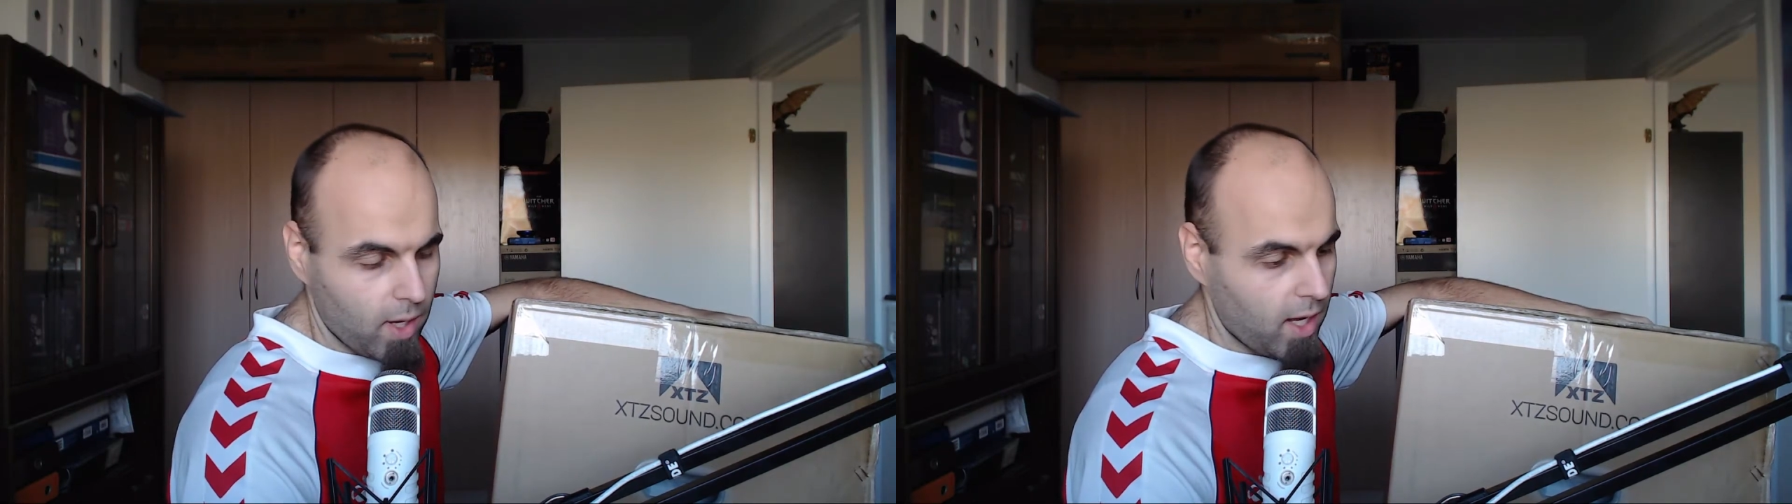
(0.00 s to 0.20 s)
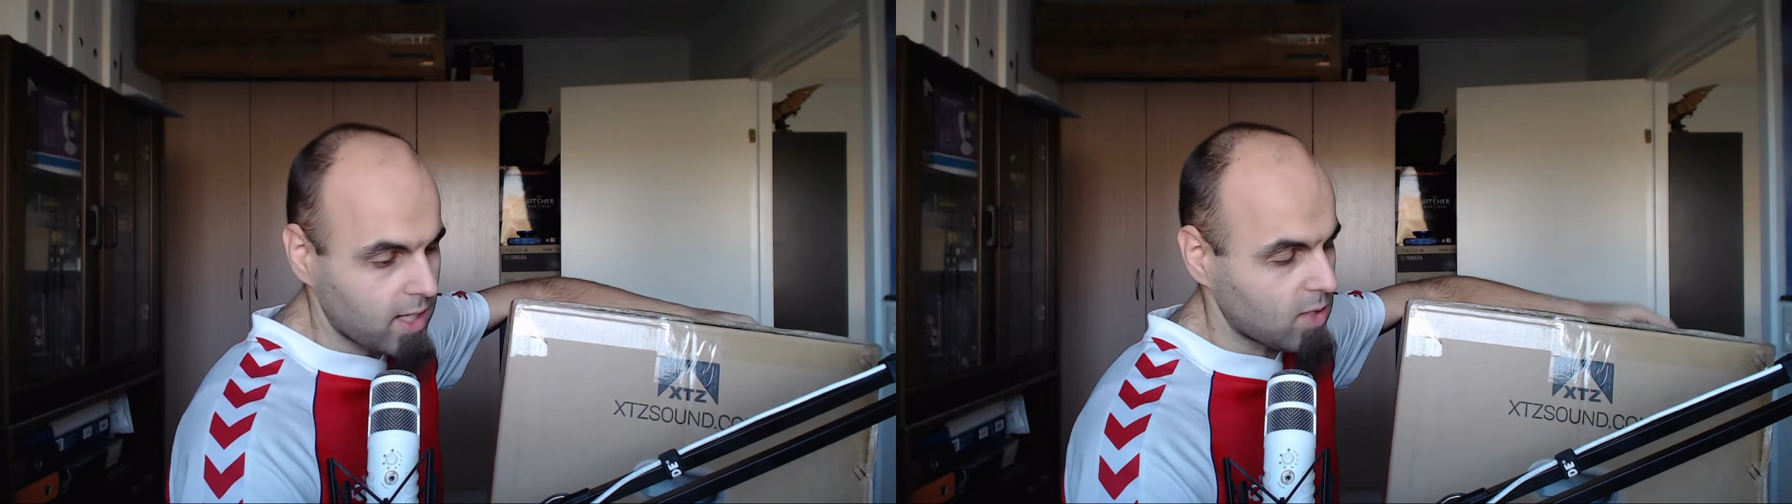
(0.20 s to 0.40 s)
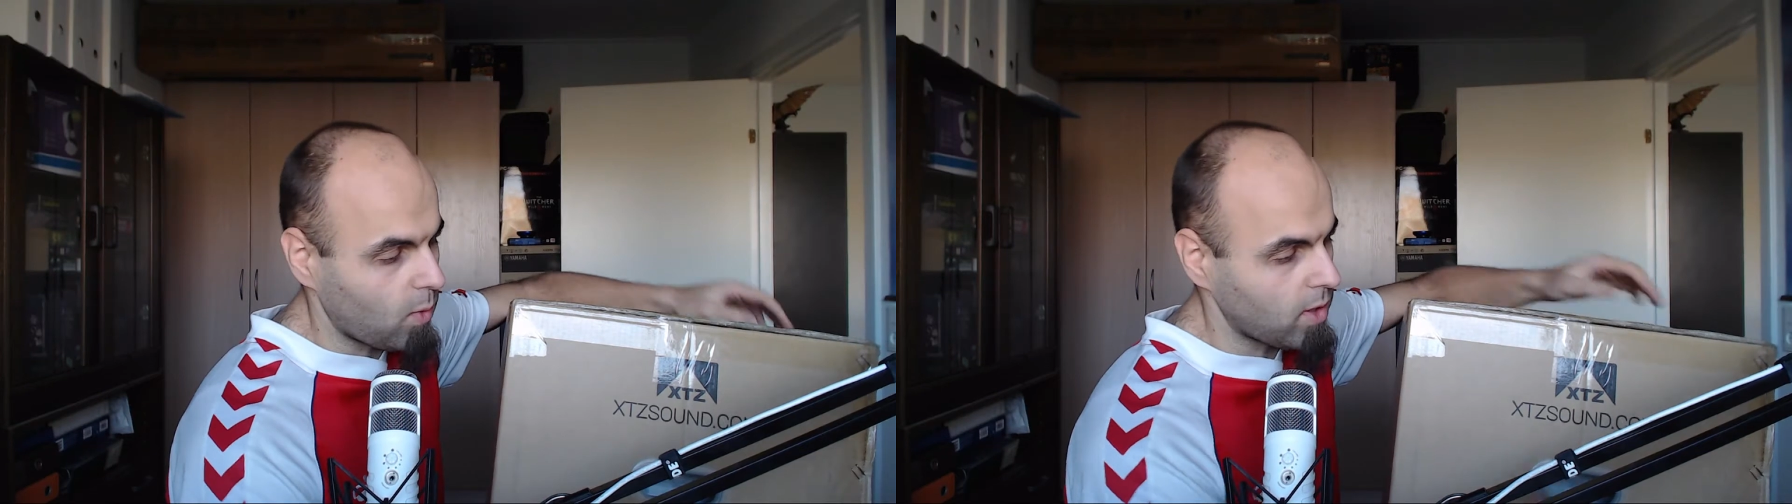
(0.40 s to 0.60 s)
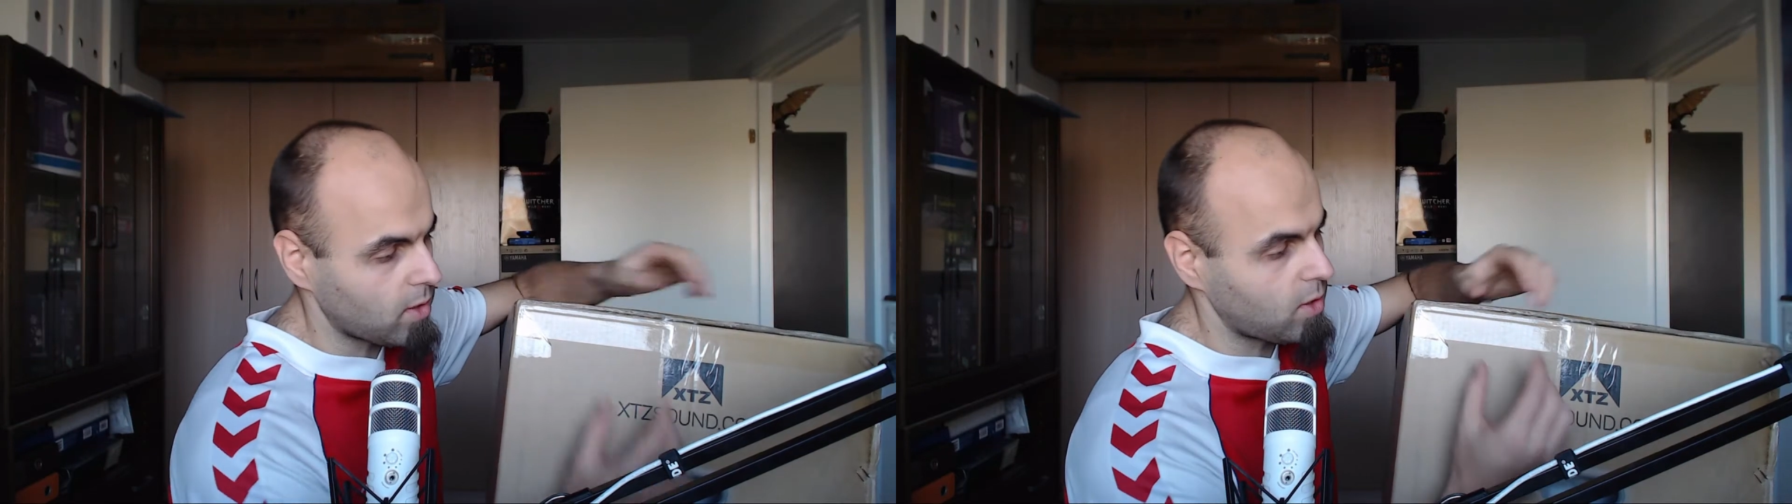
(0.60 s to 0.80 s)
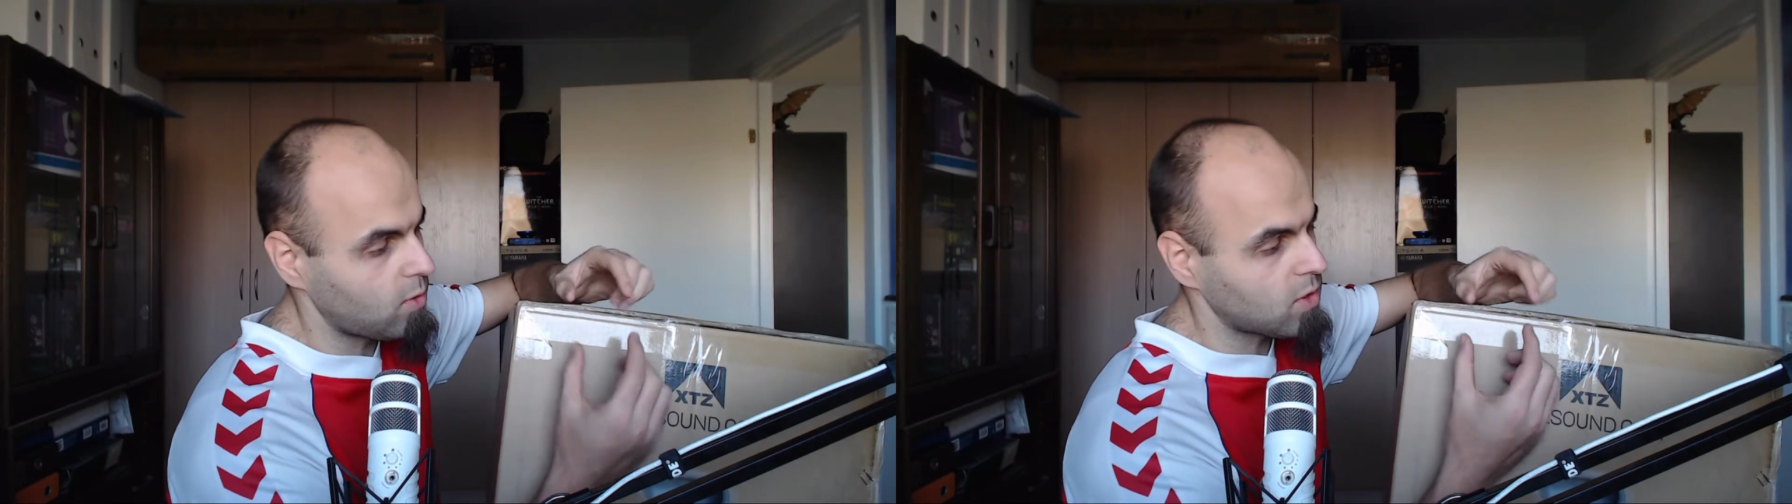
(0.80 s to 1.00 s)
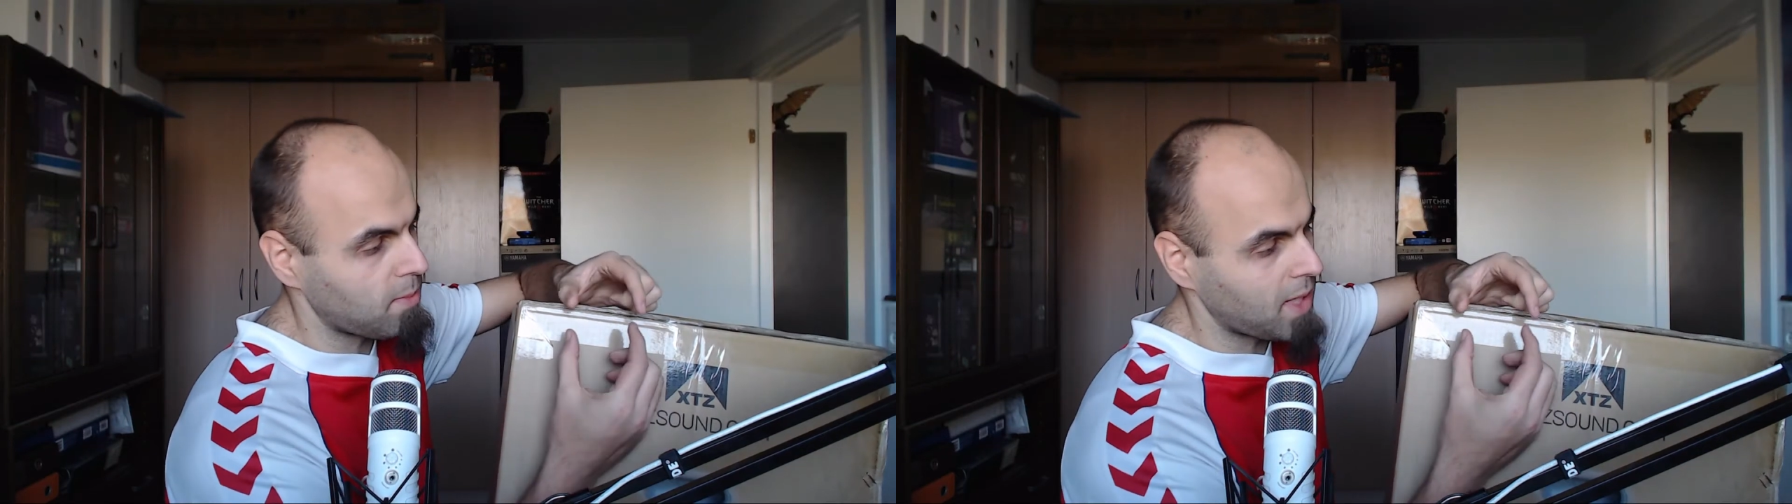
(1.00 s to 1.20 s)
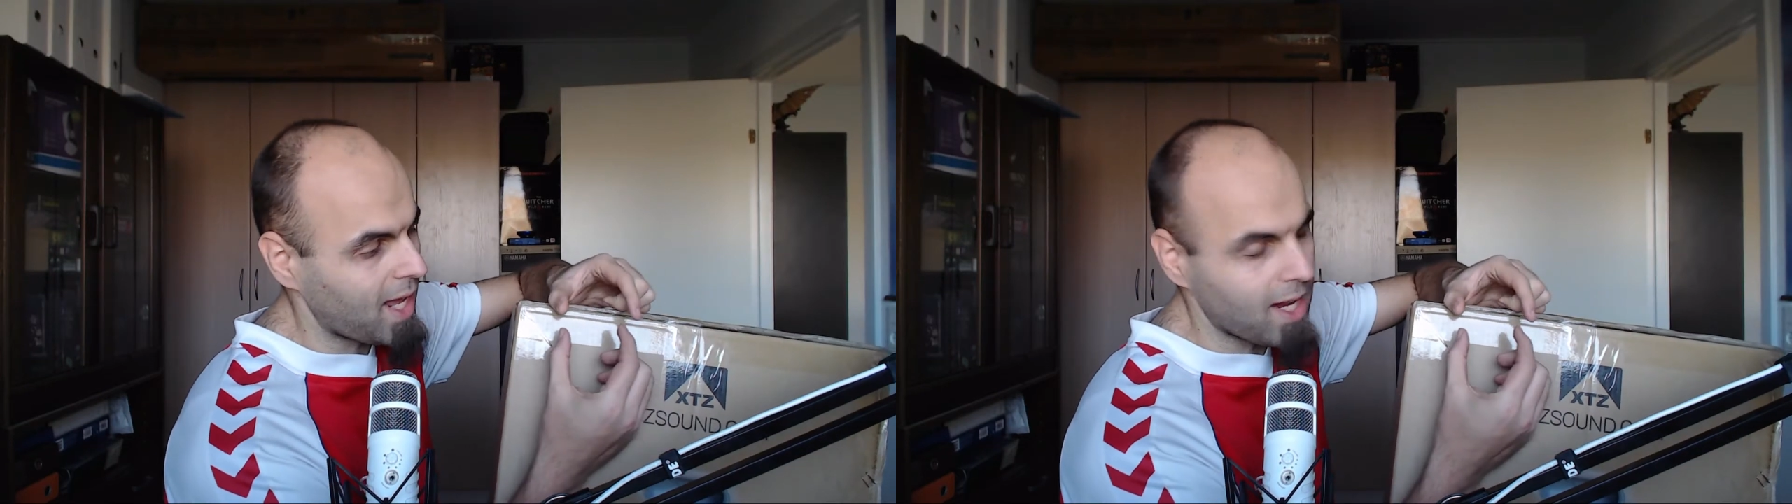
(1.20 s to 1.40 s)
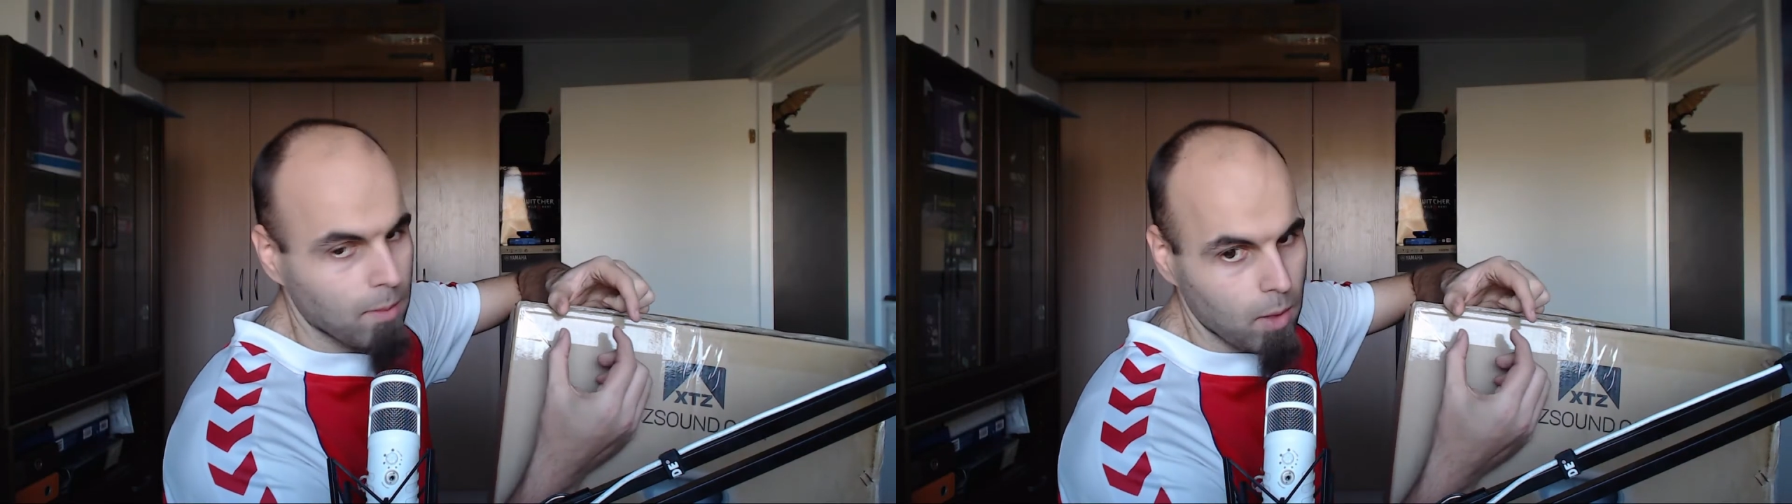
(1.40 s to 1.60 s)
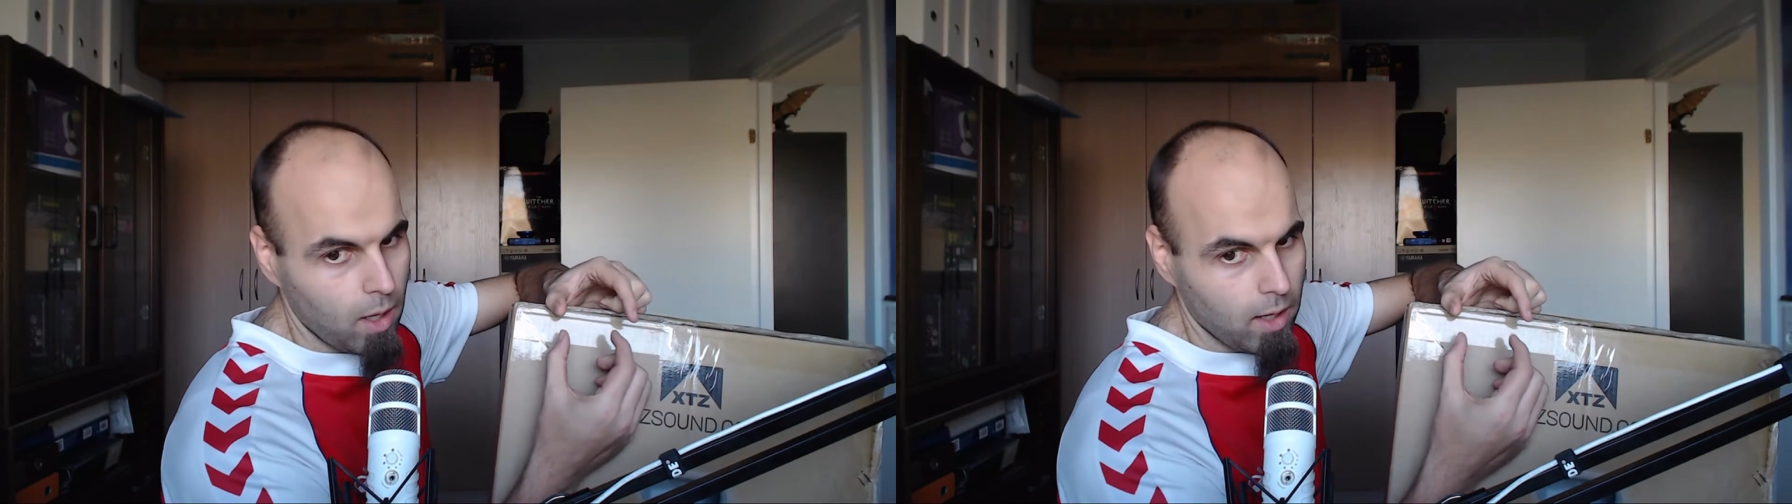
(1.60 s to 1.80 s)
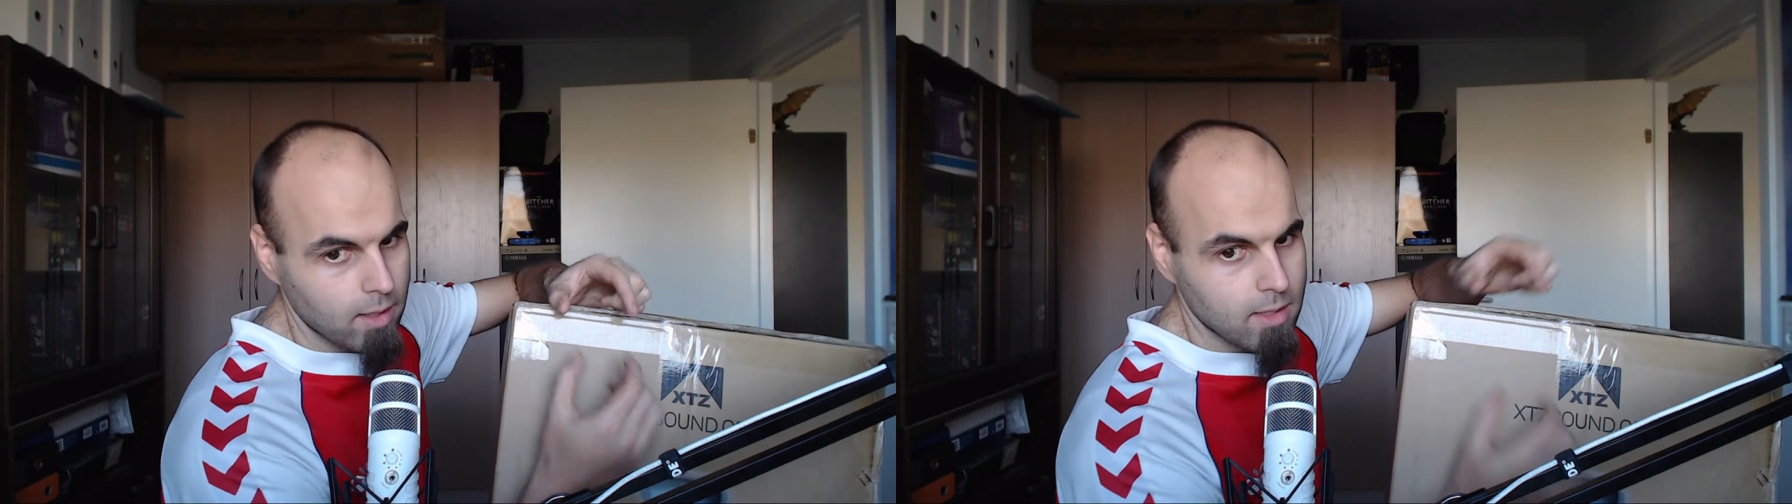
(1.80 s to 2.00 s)
I actually wanted to use the banana
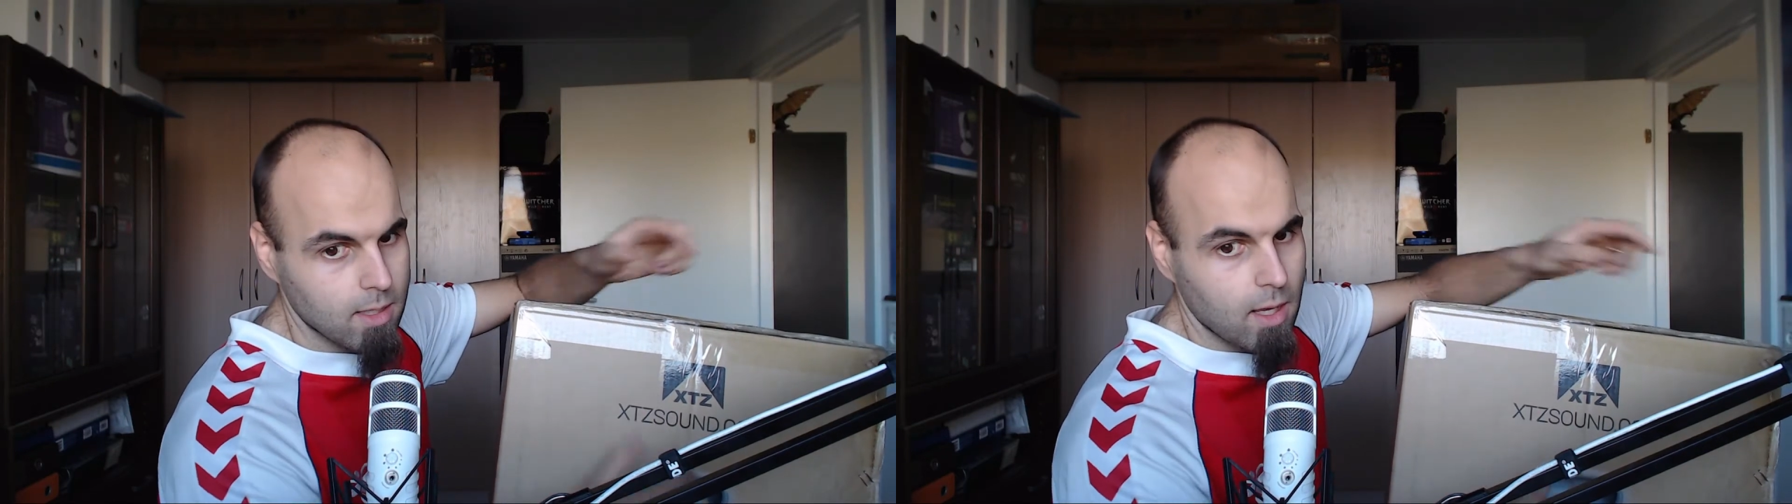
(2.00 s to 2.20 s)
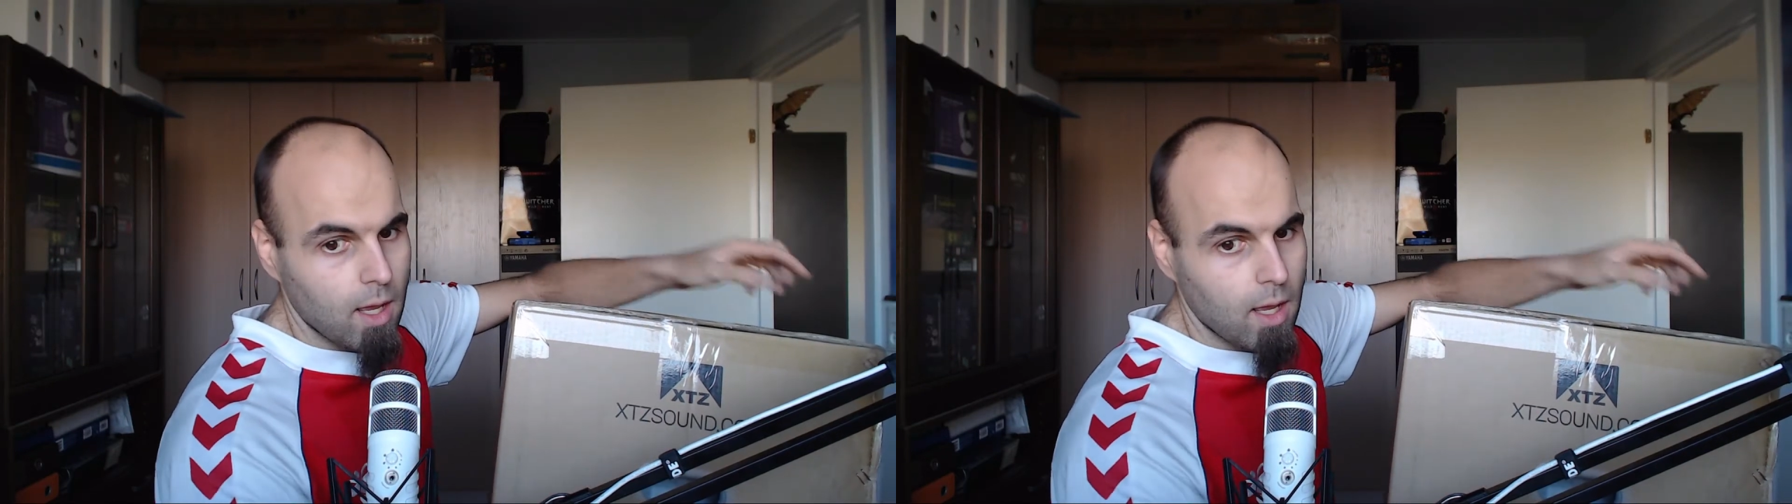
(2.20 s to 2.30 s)
plugs,